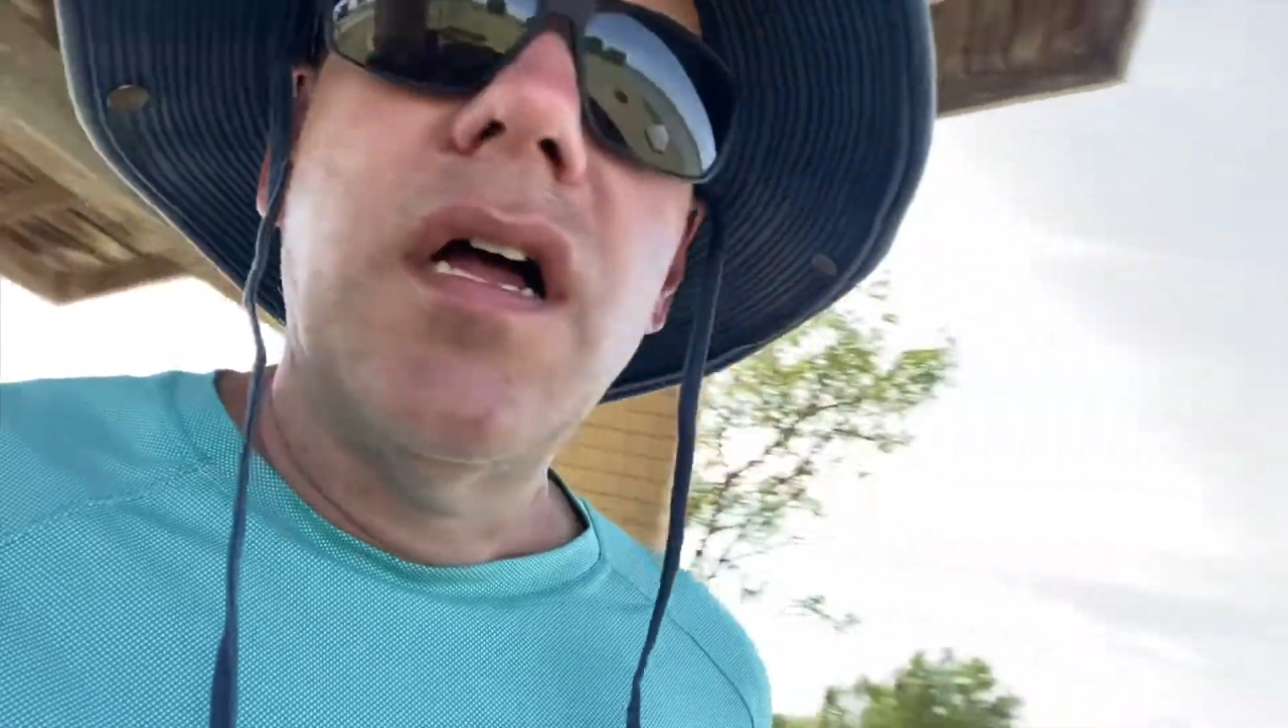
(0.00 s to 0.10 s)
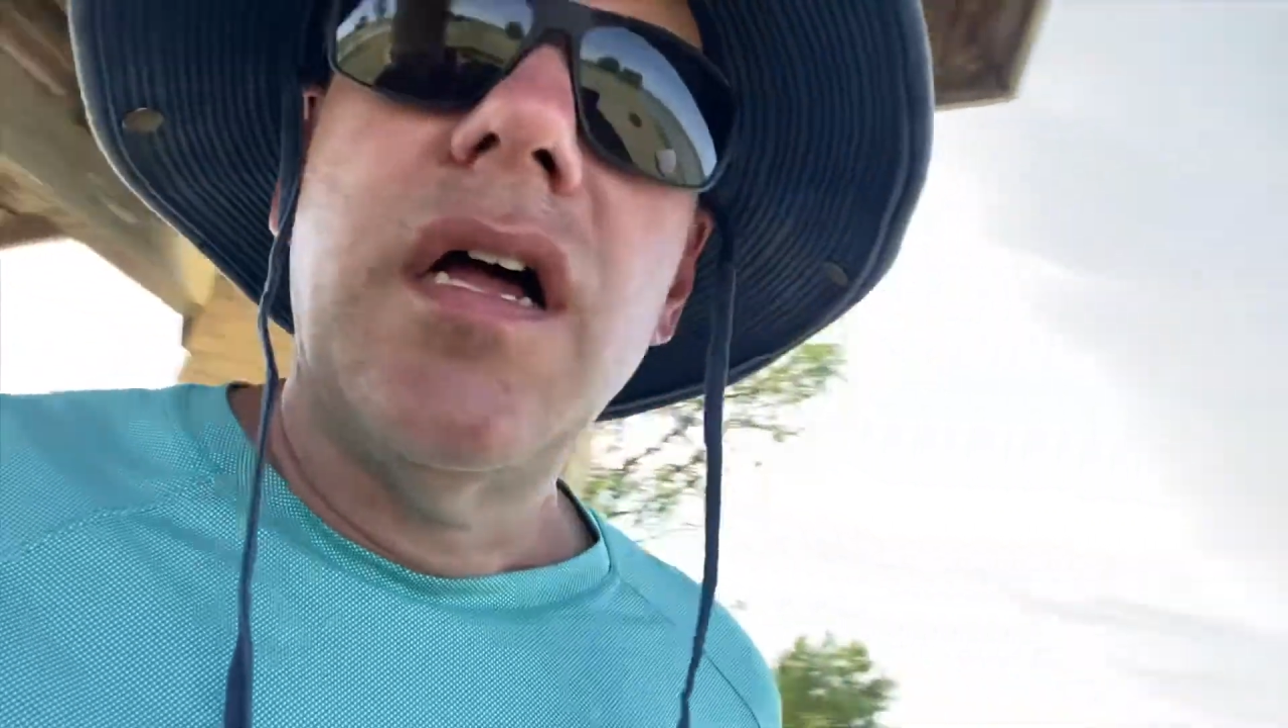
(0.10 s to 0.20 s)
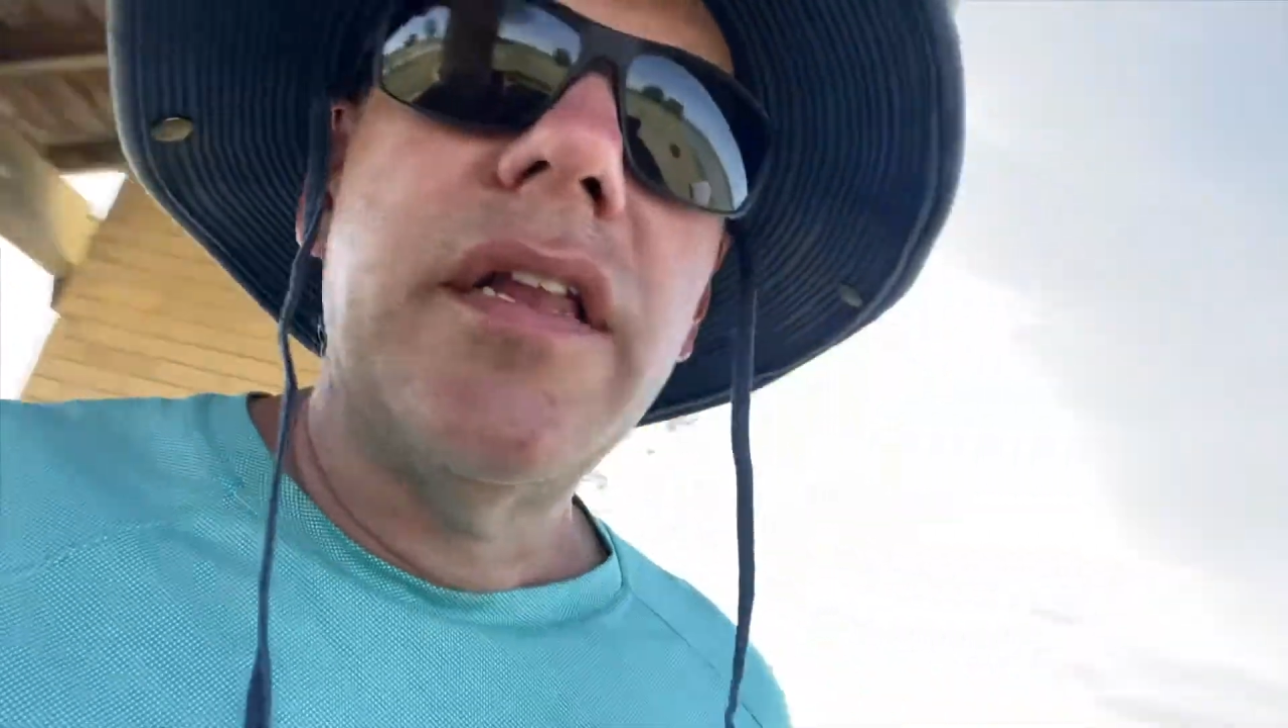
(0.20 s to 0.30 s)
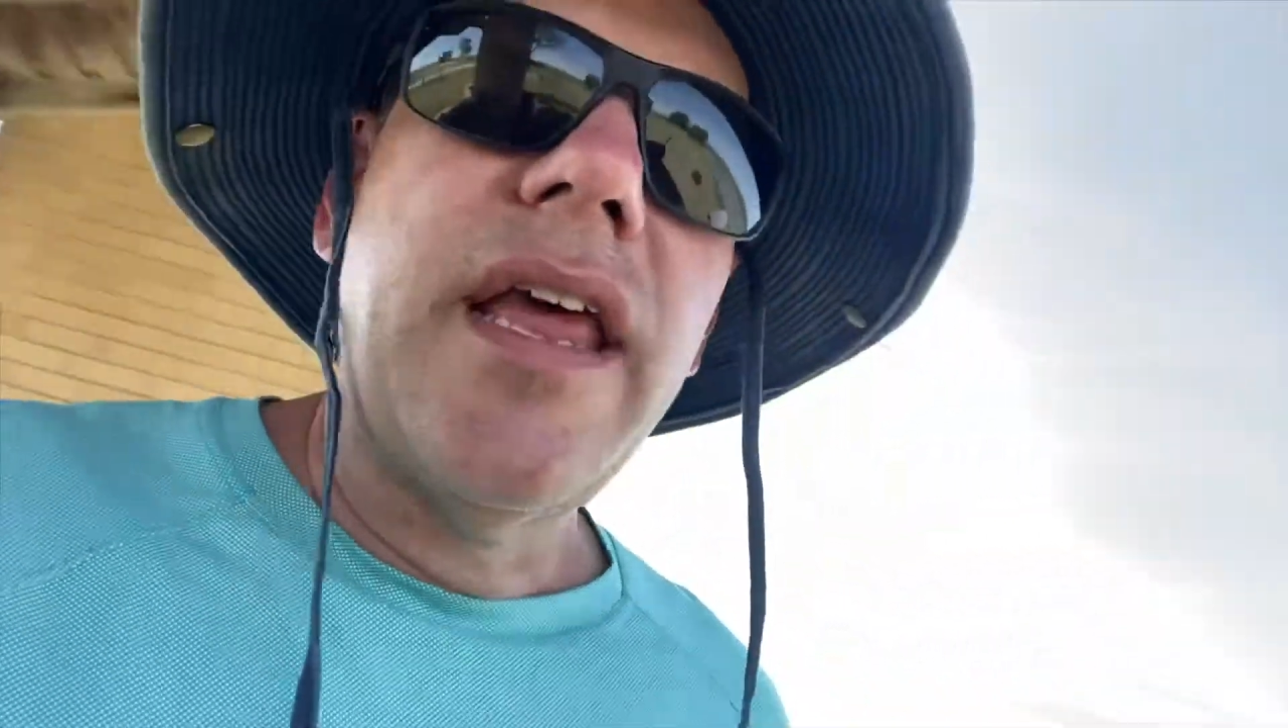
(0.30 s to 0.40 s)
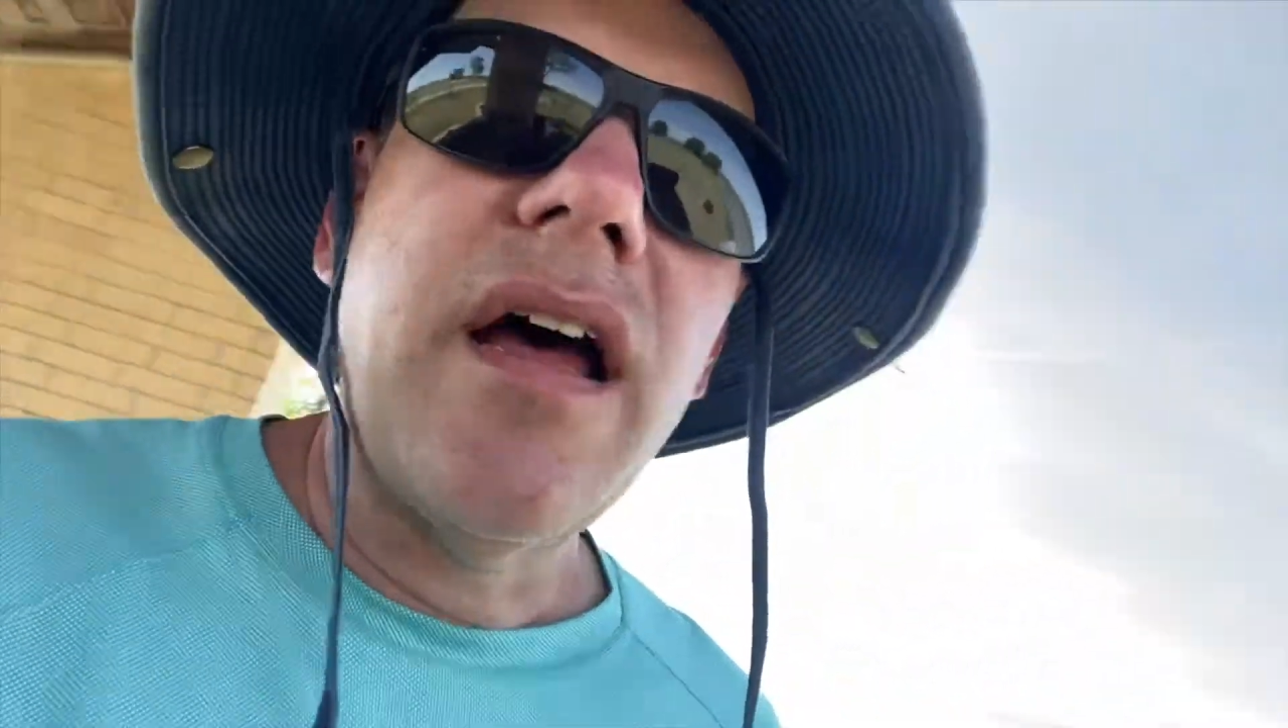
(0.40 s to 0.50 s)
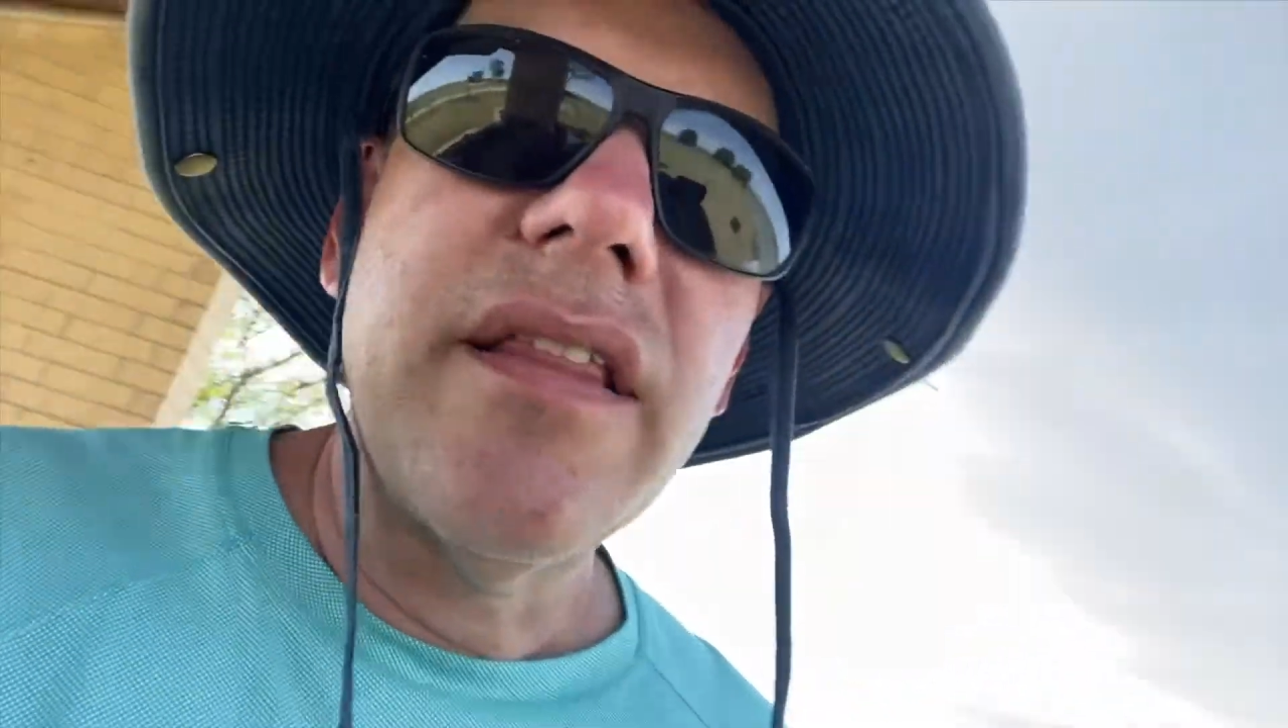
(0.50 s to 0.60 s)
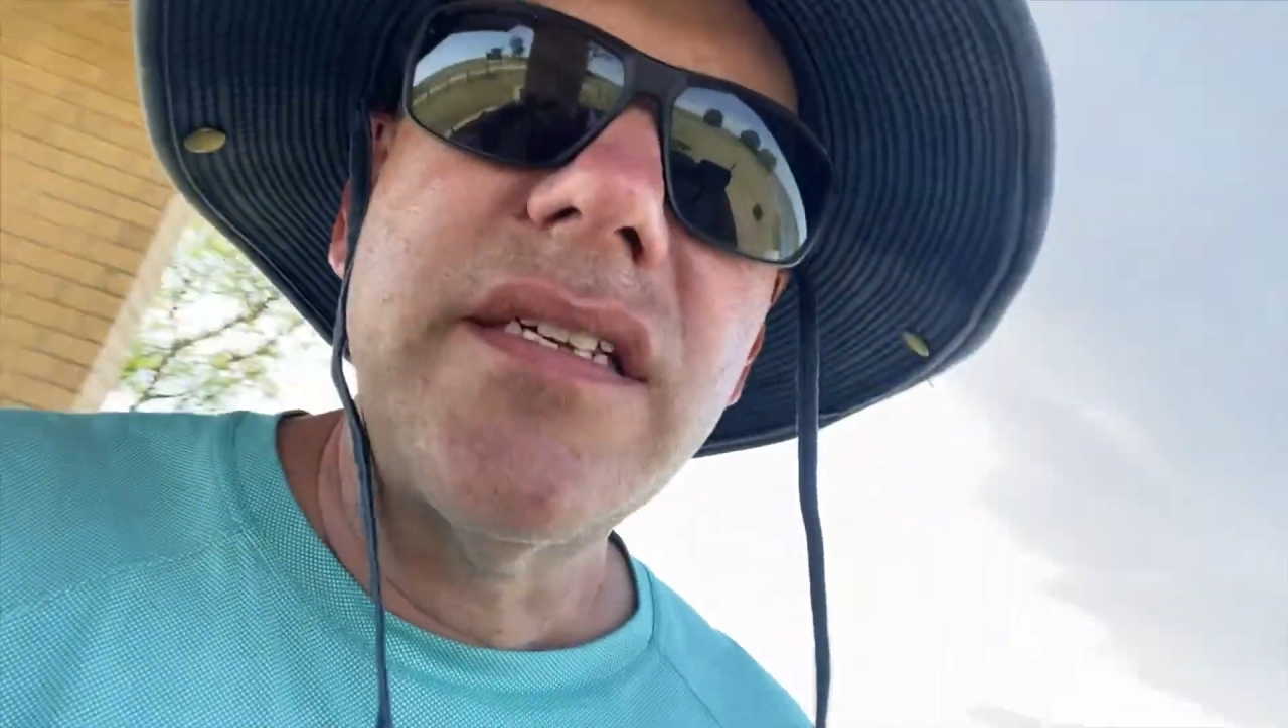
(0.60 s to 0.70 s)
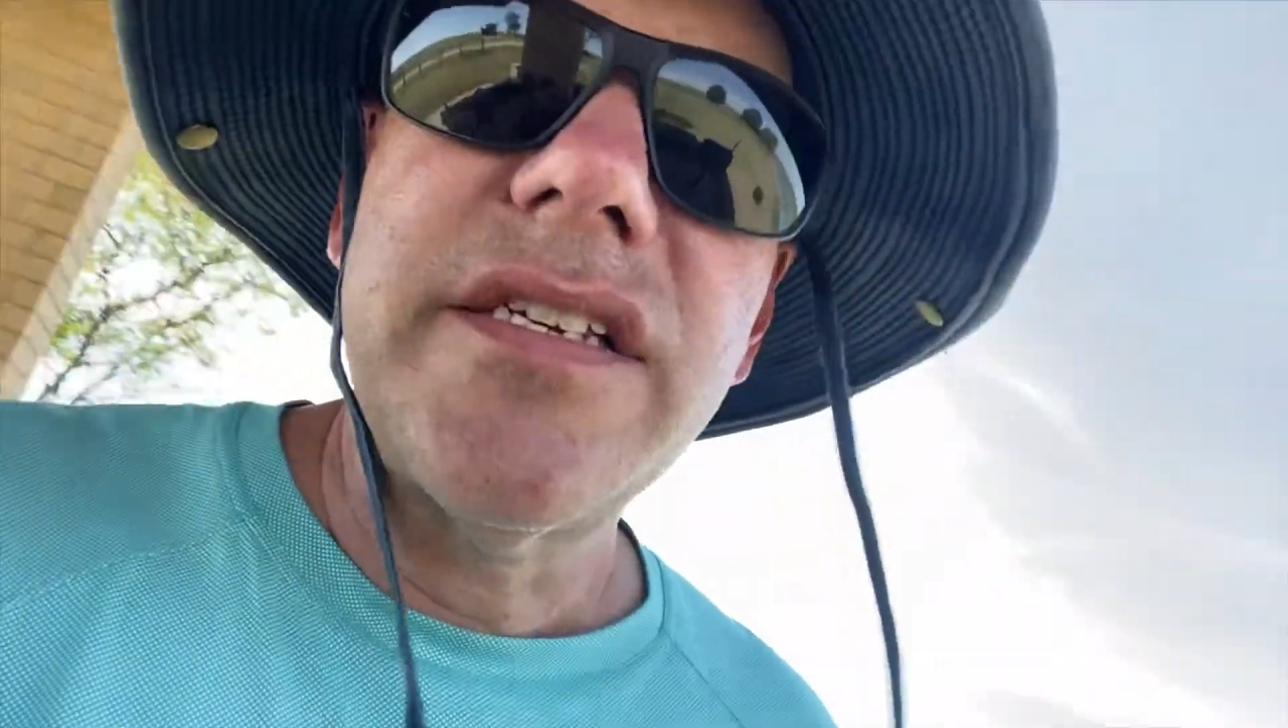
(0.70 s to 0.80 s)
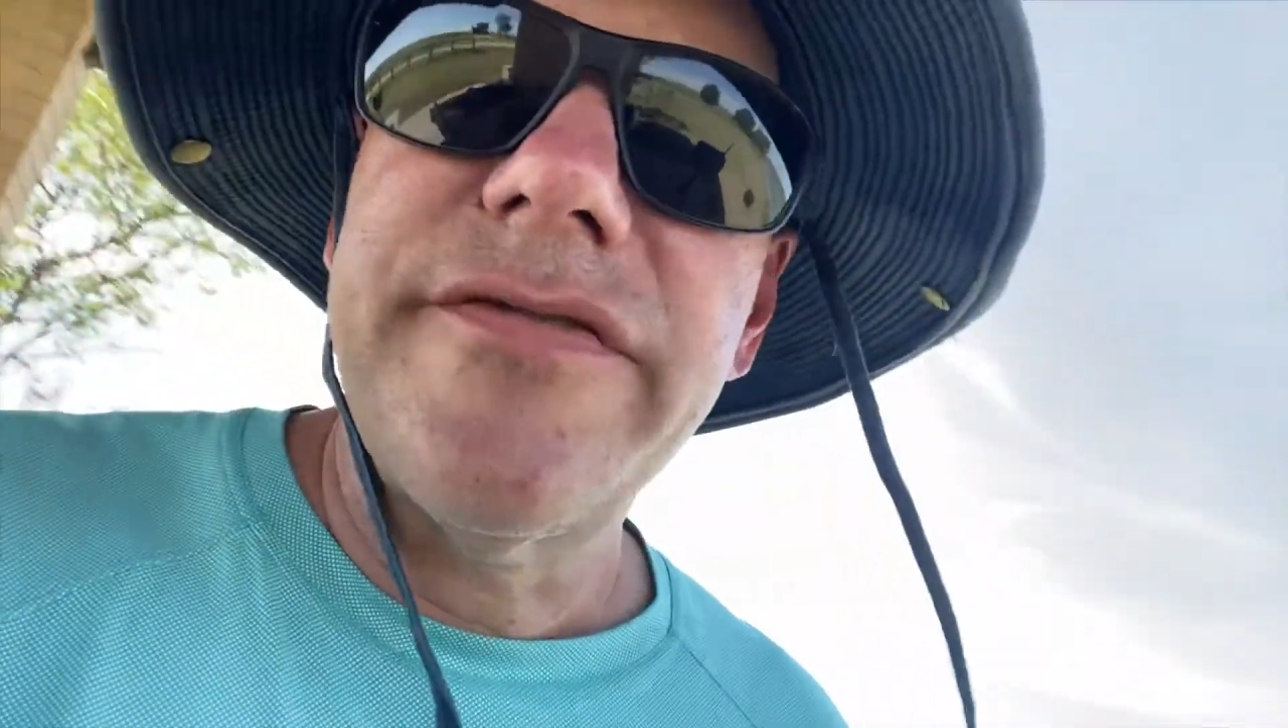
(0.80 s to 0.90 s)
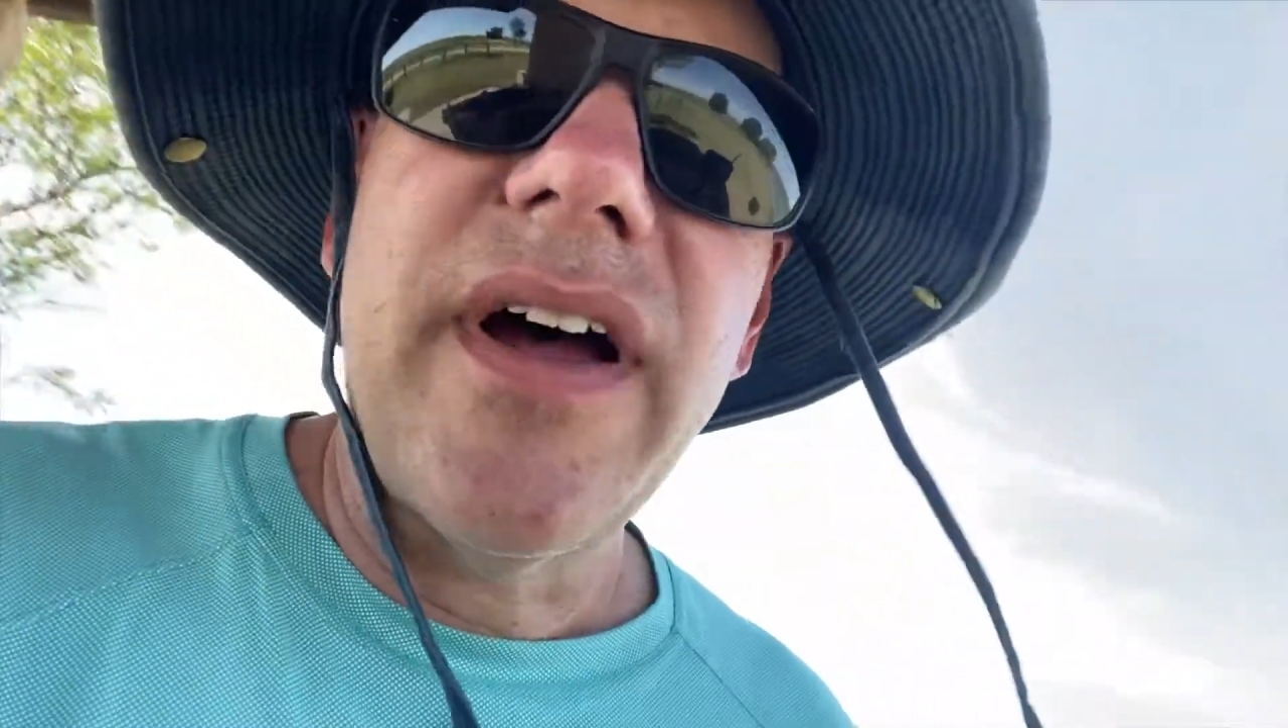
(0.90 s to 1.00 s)
Yeah, this
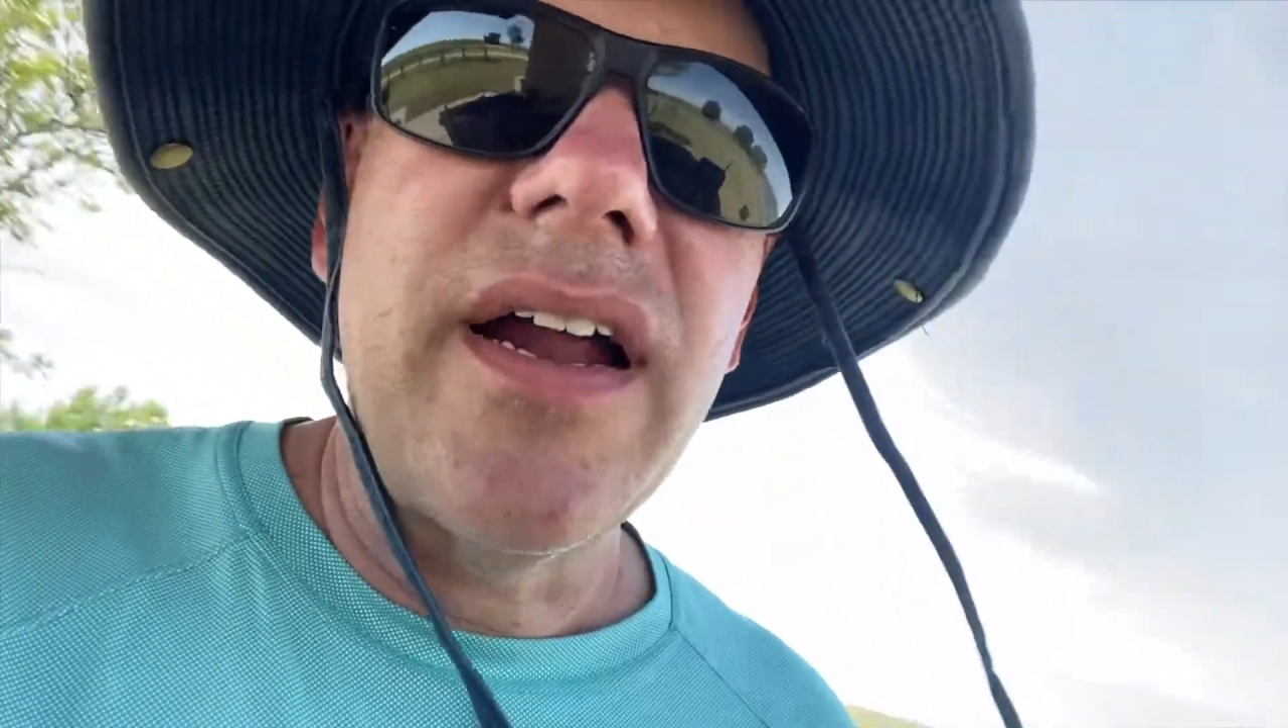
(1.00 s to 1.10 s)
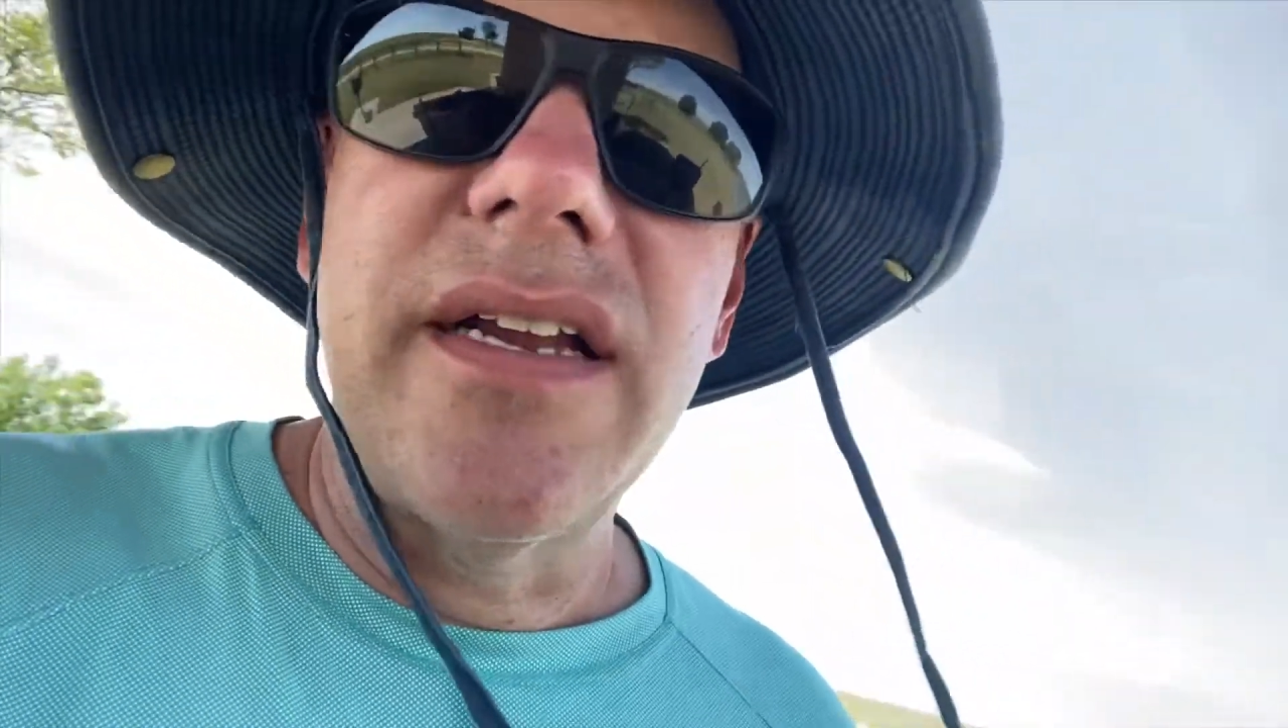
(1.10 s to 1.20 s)
is fine.